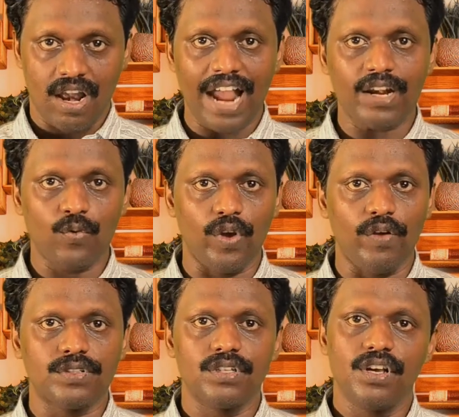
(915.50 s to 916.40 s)
Light
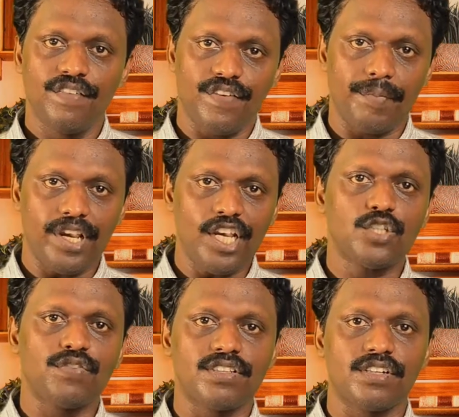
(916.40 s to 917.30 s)
waves from
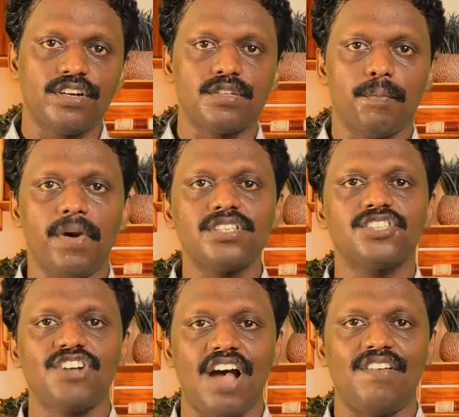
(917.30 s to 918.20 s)
each of the slits
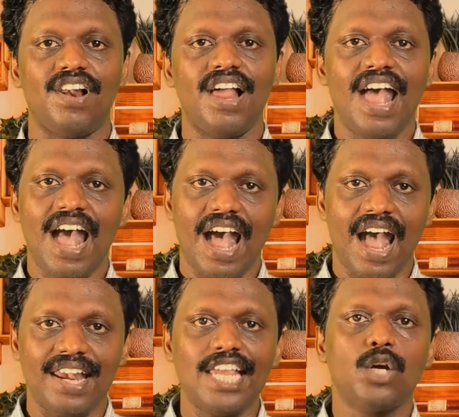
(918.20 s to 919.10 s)
must travel
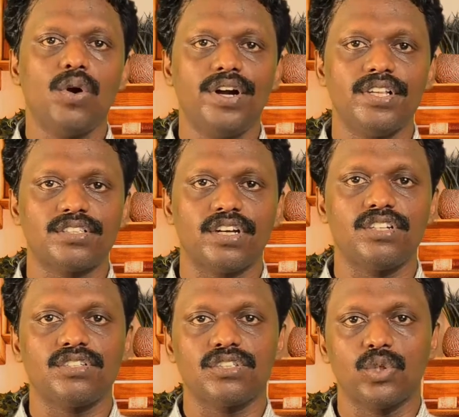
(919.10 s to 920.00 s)
an equal
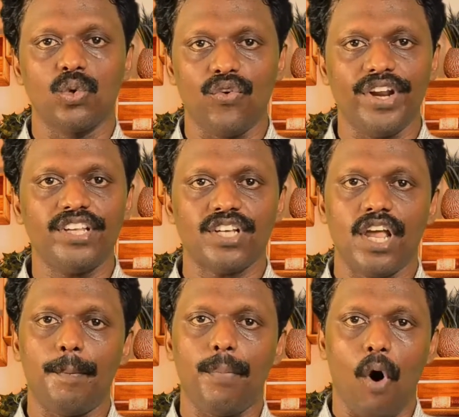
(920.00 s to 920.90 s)
distance to
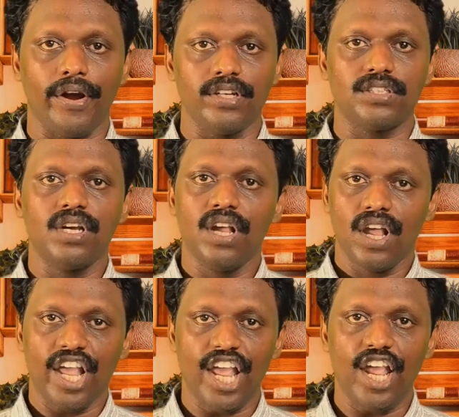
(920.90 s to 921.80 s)
reach a point
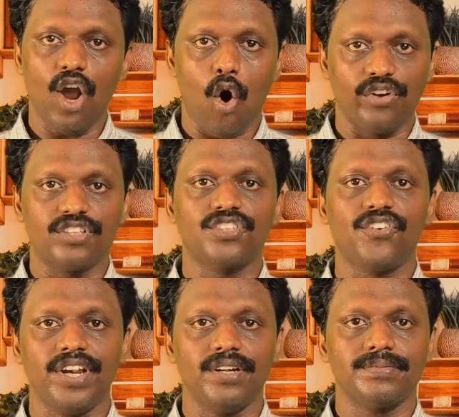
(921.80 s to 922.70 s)
A on the
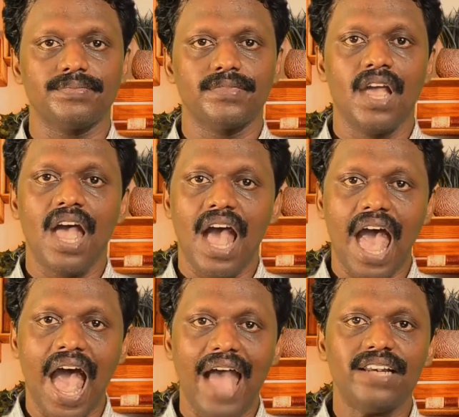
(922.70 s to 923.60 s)
screen,
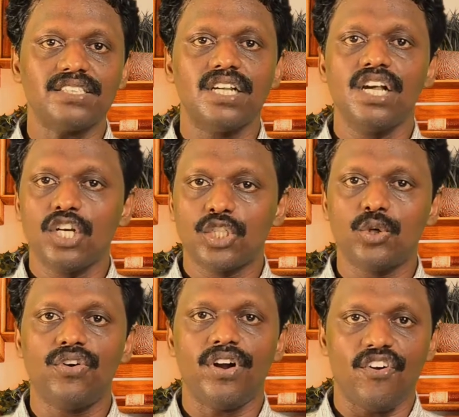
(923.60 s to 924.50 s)
and
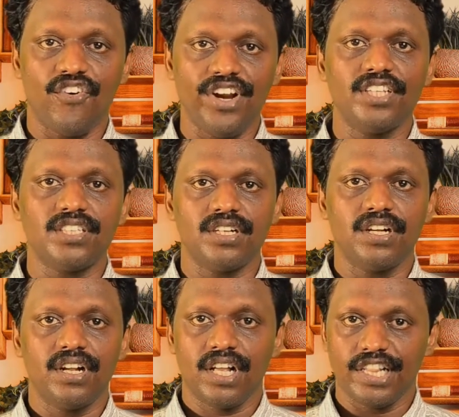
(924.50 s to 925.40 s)
should reach
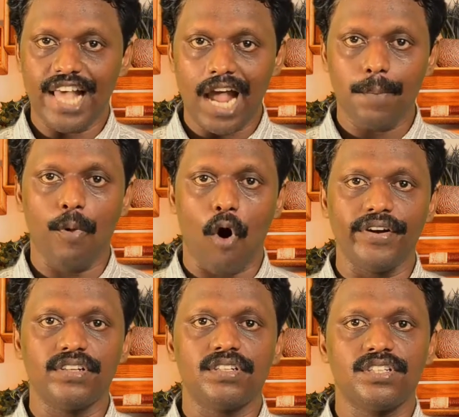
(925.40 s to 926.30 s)
that
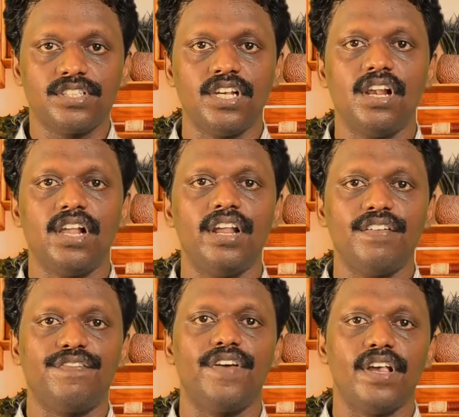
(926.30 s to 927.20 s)
point still
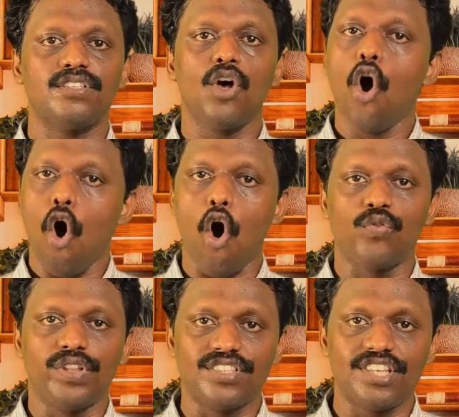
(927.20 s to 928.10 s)
in phase
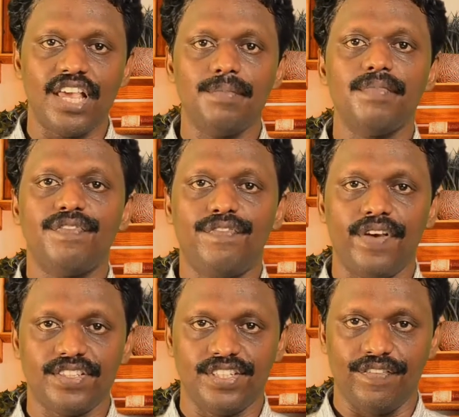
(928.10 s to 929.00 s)
or with the same
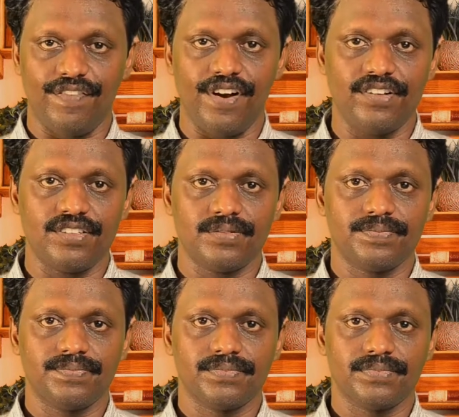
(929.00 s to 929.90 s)
phase difference.